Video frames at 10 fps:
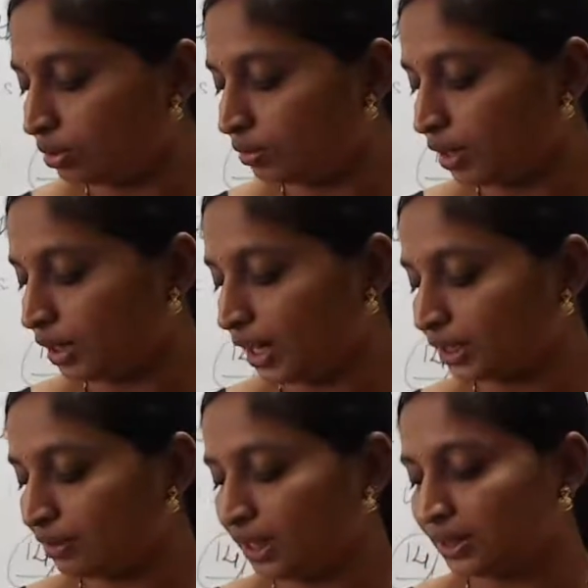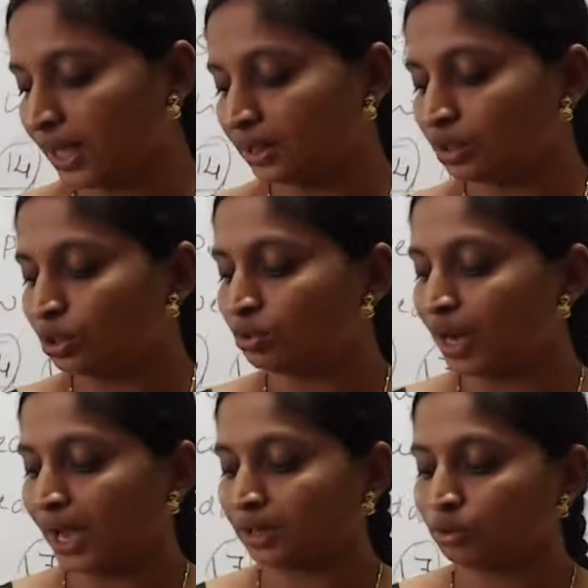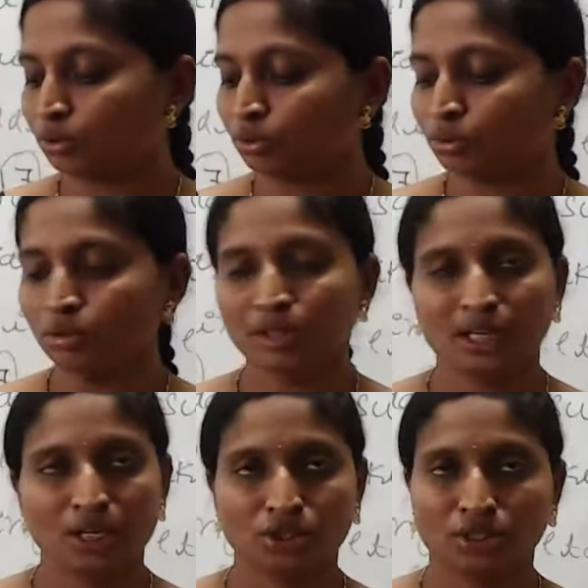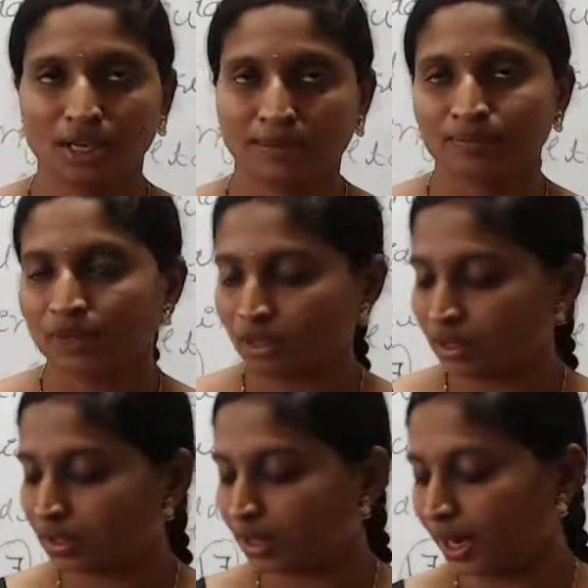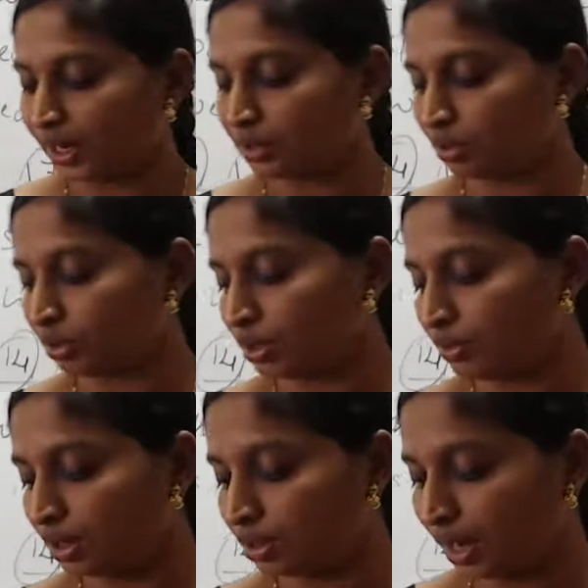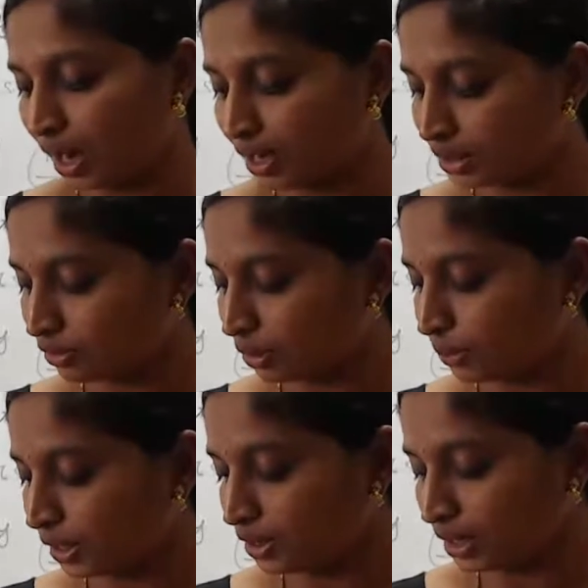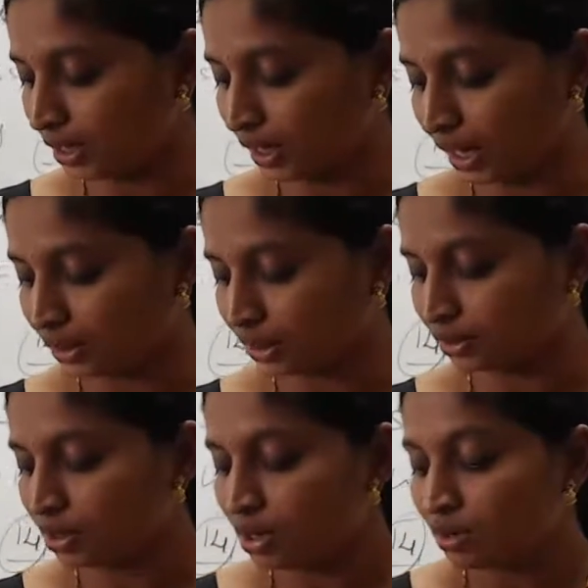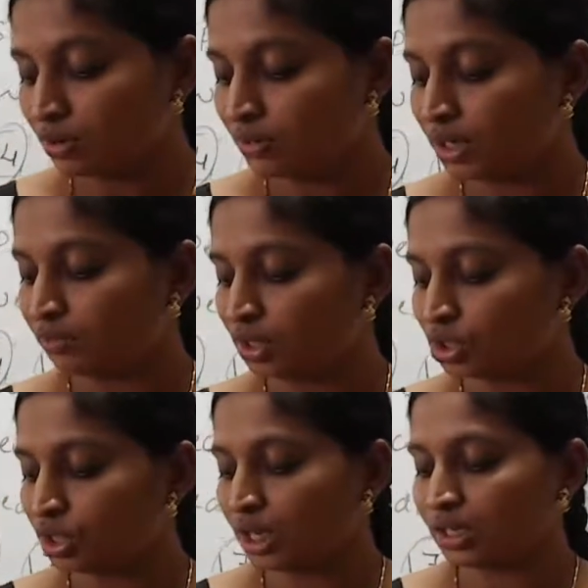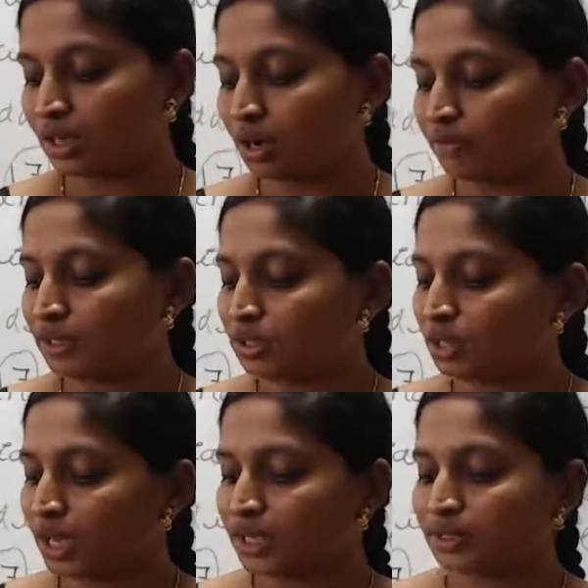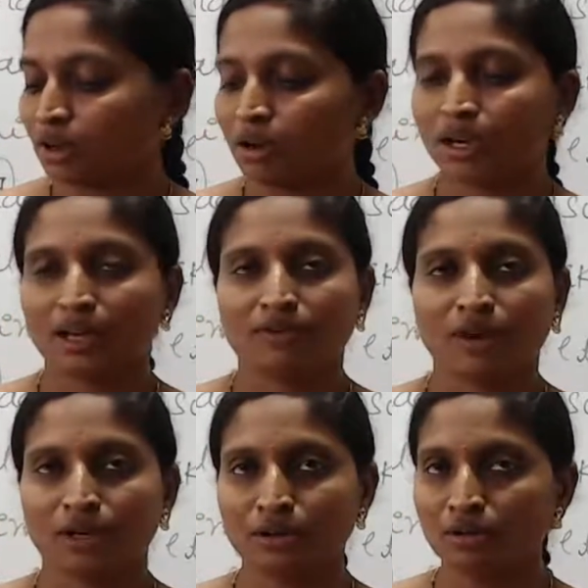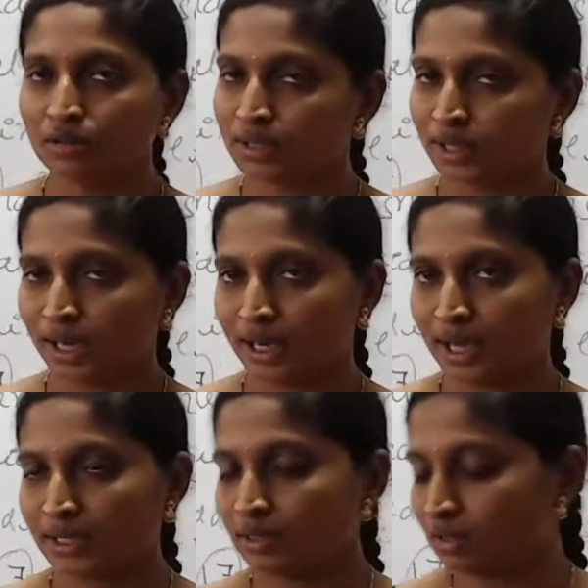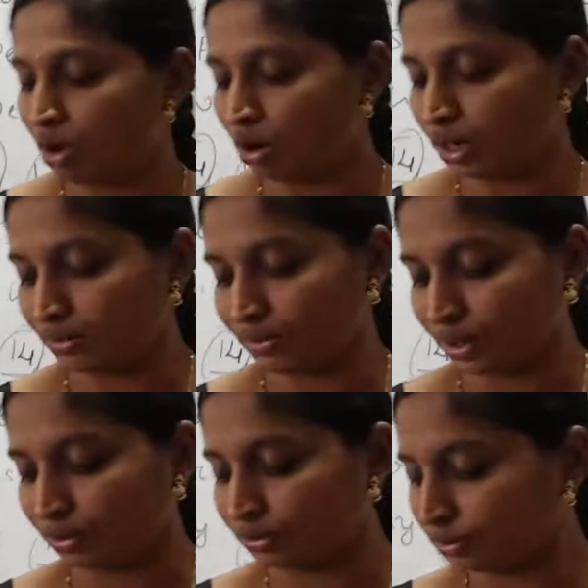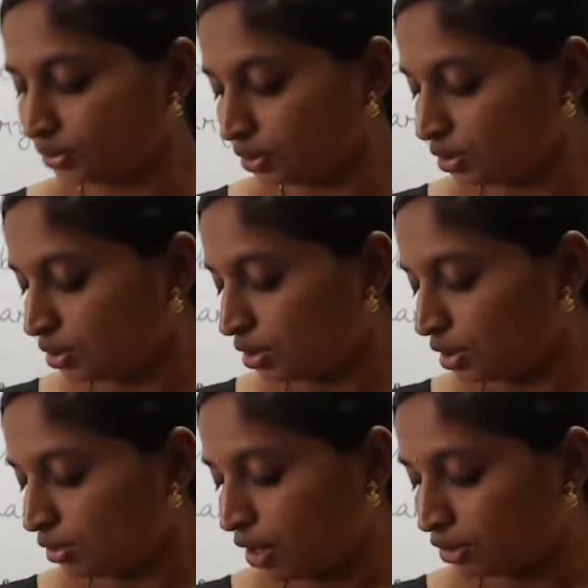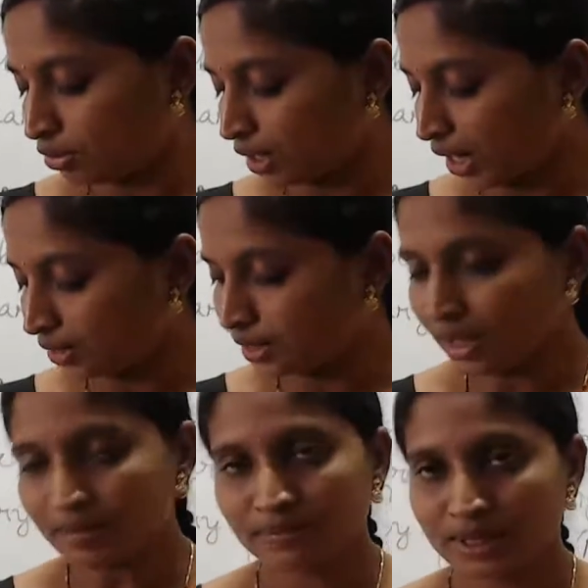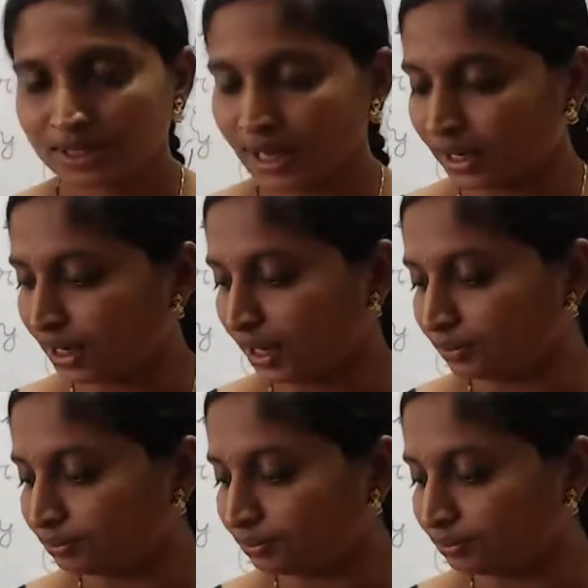One activity that you like to do each day. Write down. You will ask your parents and write it. In which day is holiday for you? Sunday is holiday for you. You have to write the Sunday.